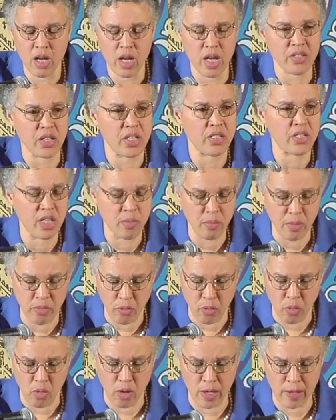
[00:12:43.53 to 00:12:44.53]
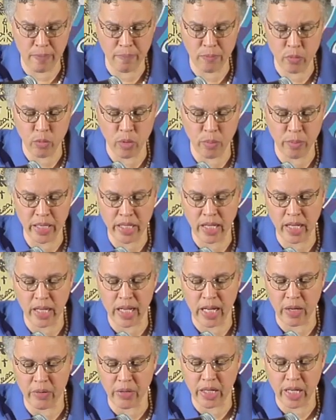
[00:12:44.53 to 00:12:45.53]
As I said before, we're making
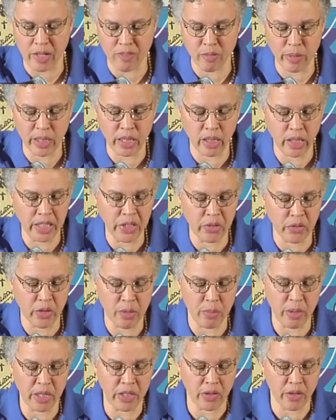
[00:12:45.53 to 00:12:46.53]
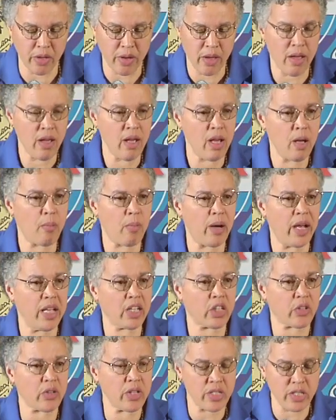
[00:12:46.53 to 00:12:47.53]
county government leaner and meaner by
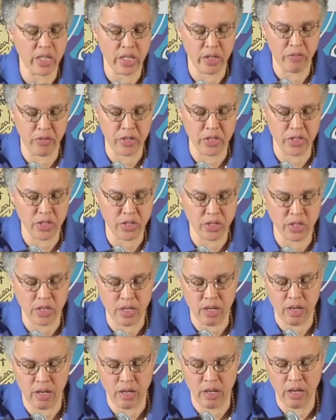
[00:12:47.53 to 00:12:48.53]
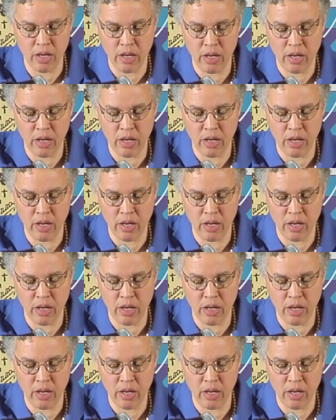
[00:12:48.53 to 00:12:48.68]
increasing efficiency,